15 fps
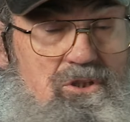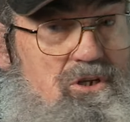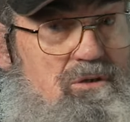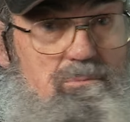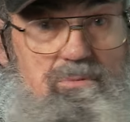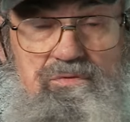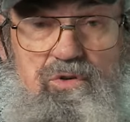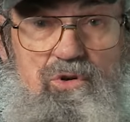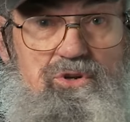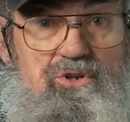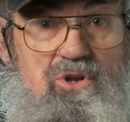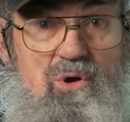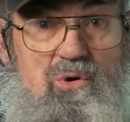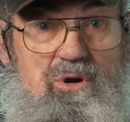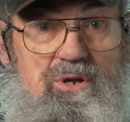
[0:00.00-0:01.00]
Look, before you
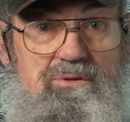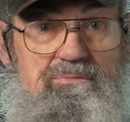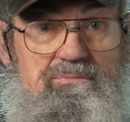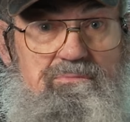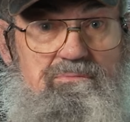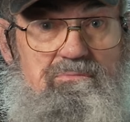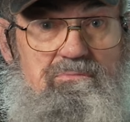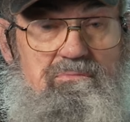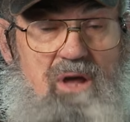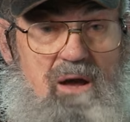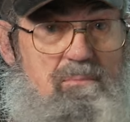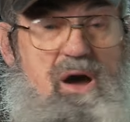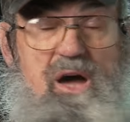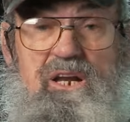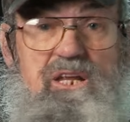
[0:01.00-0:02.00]
know it, I
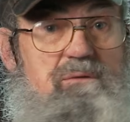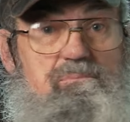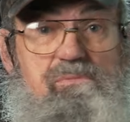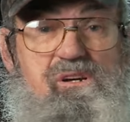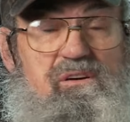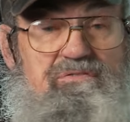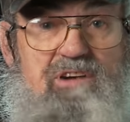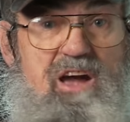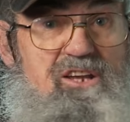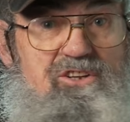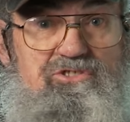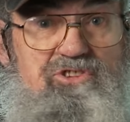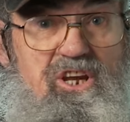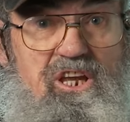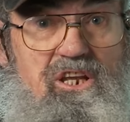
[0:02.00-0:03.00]
might even be a
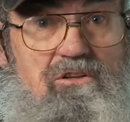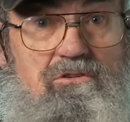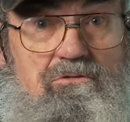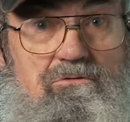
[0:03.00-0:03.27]
fried chicken.